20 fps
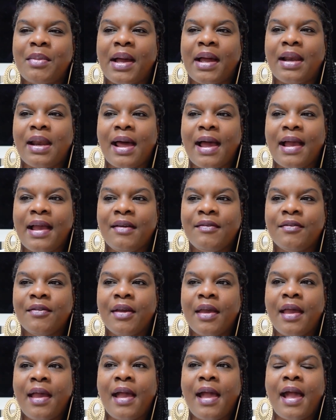lived my life,
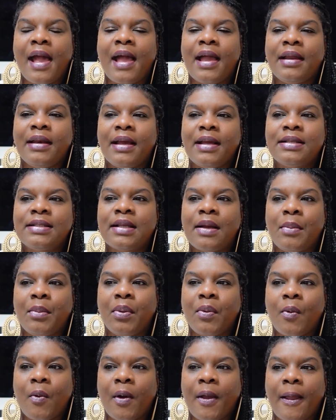and at some
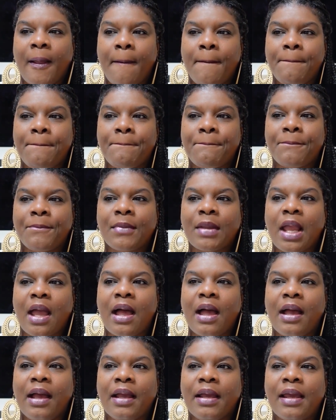point
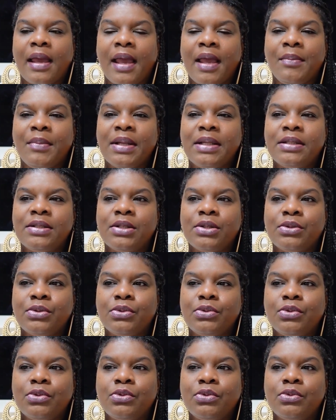I came
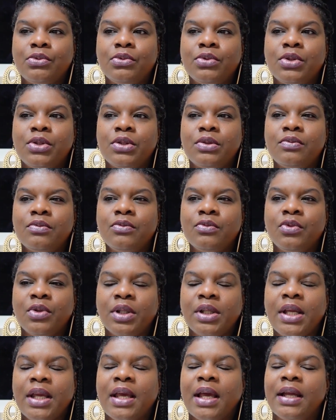into
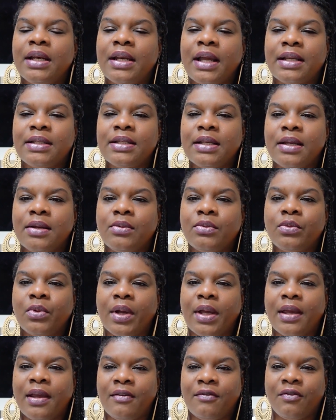really connecting
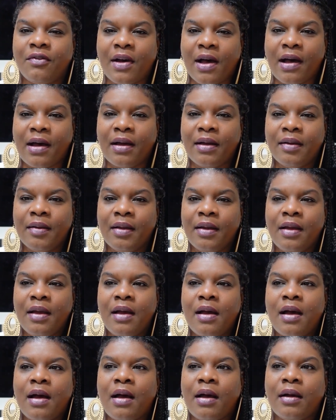with Ifa.
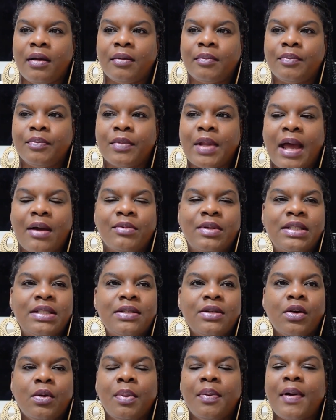I was
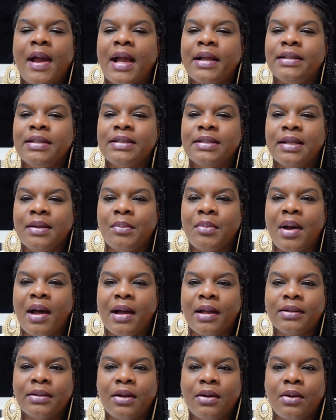still practicing
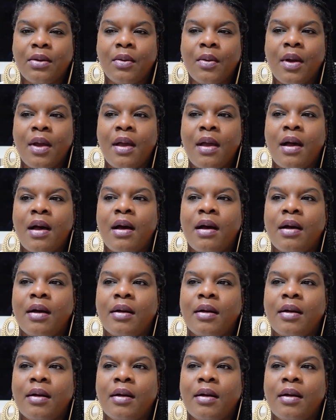Palo.